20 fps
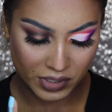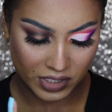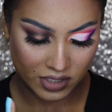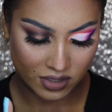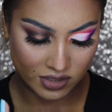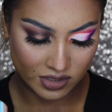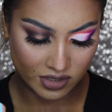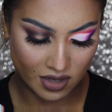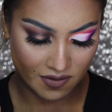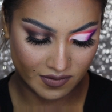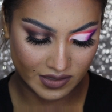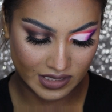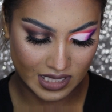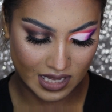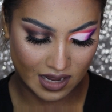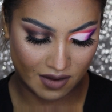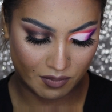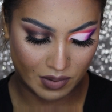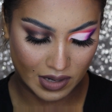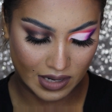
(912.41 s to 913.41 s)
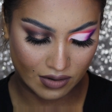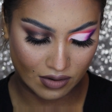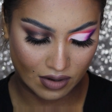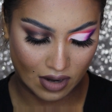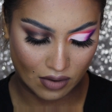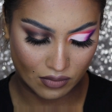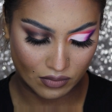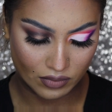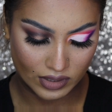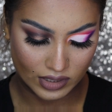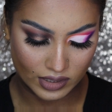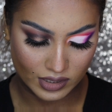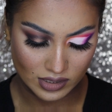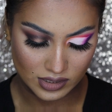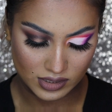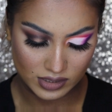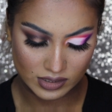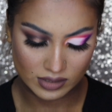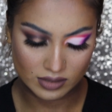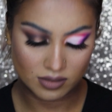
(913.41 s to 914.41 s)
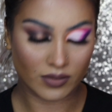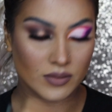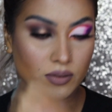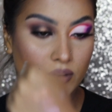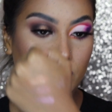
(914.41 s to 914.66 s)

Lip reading: because obviously I played around with this